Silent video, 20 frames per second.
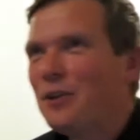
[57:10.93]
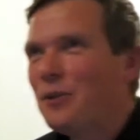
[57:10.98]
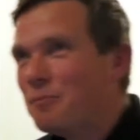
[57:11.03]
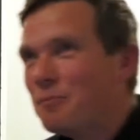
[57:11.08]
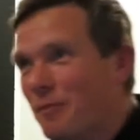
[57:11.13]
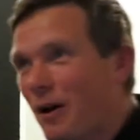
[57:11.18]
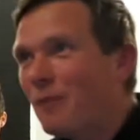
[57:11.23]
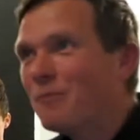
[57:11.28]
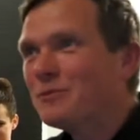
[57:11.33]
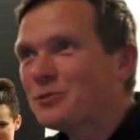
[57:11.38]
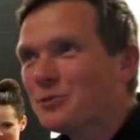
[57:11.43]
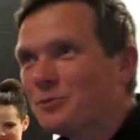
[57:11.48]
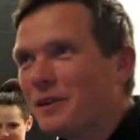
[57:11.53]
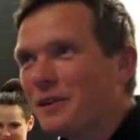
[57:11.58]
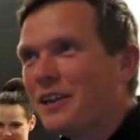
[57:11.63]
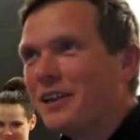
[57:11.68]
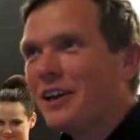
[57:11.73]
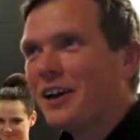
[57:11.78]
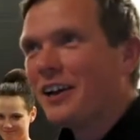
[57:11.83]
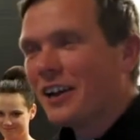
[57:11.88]
Mums will
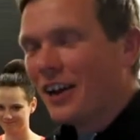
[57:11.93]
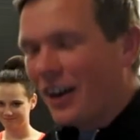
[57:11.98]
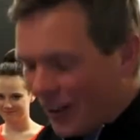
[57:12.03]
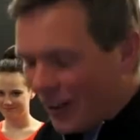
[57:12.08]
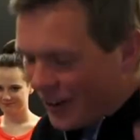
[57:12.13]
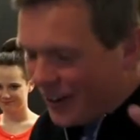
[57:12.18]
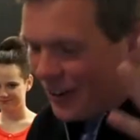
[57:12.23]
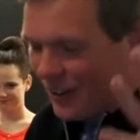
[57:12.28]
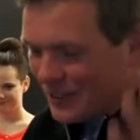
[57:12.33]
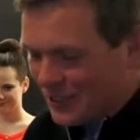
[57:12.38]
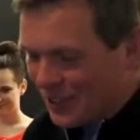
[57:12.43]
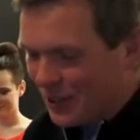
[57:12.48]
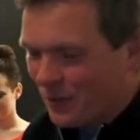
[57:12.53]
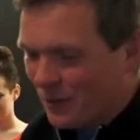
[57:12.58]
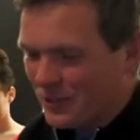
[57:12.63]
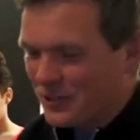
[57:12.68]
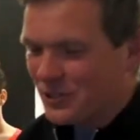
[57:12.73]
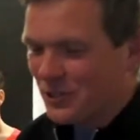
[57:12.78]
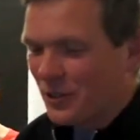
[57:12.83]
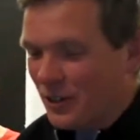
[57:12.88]
be like, oh no, I don't
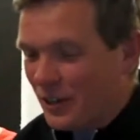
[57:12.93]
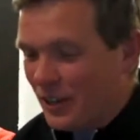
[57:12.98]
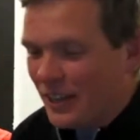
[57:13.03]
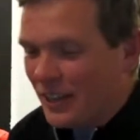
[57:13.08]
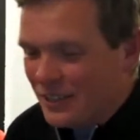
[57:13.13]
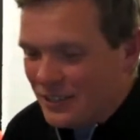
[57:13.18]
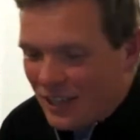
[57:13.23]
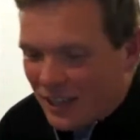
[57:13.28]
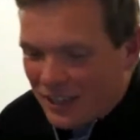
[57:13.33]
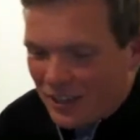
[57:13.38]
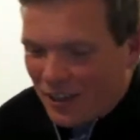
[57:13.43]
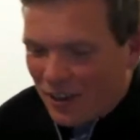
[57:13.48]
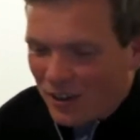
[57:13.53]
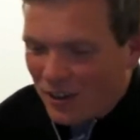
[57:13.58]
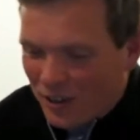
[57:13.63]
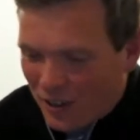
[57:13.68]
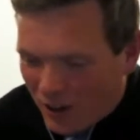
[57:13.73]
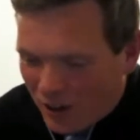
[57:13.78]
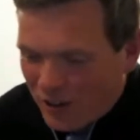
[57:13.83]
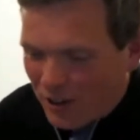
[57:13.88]
want to. And I
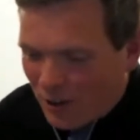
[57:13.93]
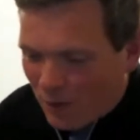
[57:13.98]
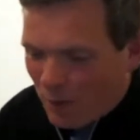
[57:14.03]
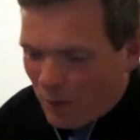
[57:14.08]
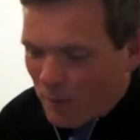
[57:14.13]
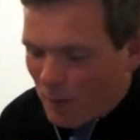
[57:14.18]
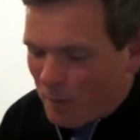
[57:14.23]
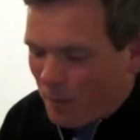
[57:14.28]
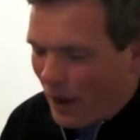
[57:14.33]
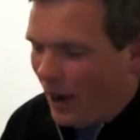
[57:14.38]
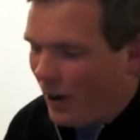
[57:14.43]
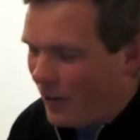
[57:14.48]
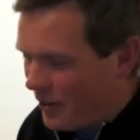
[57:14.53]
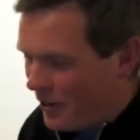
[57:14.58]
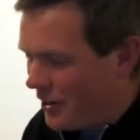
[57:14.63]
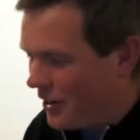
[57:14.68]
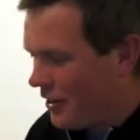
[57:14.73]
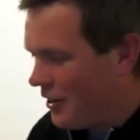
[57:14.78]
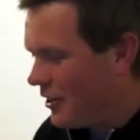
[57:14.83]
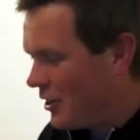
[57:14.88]
know I'm a
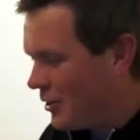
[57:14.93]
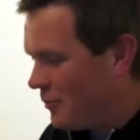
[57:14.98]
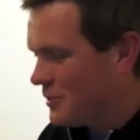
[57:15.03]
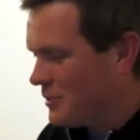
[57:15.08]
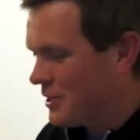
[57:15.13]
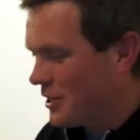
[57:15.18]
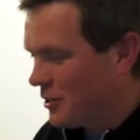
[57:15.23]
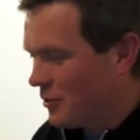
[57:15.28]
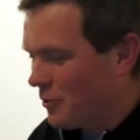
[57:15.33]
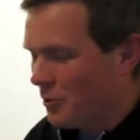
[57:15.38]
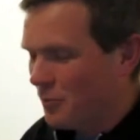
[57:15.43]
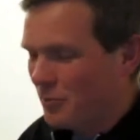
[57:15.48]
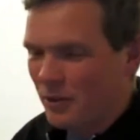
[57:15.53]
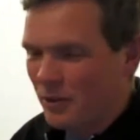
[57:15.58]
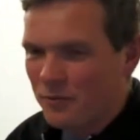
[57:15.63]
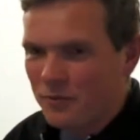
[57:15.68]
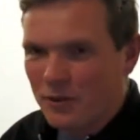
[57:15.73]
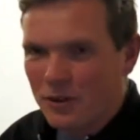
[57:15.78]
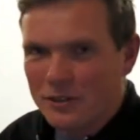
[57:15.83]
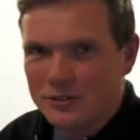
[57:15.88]
parent and I don't particularly want to be
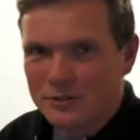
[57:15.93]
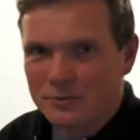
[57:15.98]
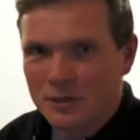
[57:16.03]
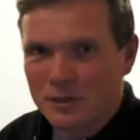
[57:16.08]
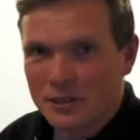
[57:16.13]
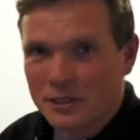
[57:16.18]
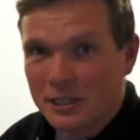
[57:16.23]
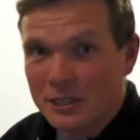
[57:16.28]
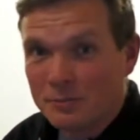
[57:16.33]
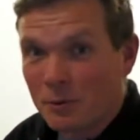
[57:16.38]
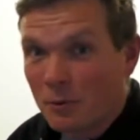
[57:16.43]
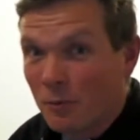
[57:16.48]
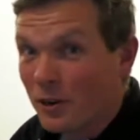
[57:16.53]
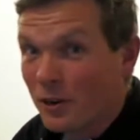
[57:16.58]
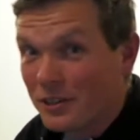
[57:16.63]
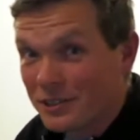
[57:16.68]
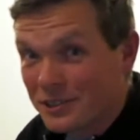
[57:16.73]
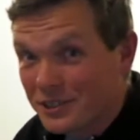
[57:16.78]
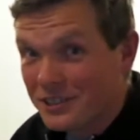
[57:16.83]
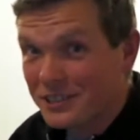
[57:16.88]
in photos of my kids, but when I
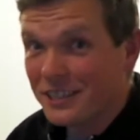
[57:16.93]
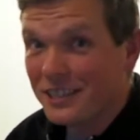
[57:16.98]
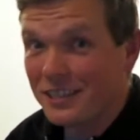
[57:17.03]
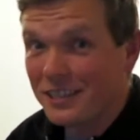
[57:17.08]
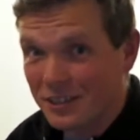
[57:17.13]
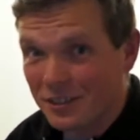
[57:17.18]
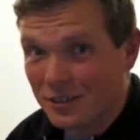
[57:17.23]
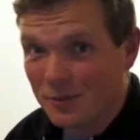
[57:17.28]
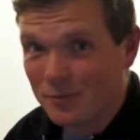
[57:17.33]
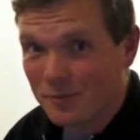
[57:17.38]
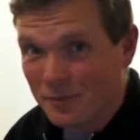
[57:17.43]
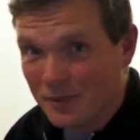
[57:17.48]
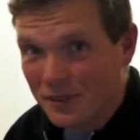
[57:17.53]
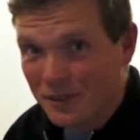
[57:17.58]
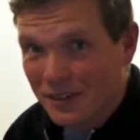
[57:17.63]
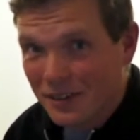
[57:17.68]
see them,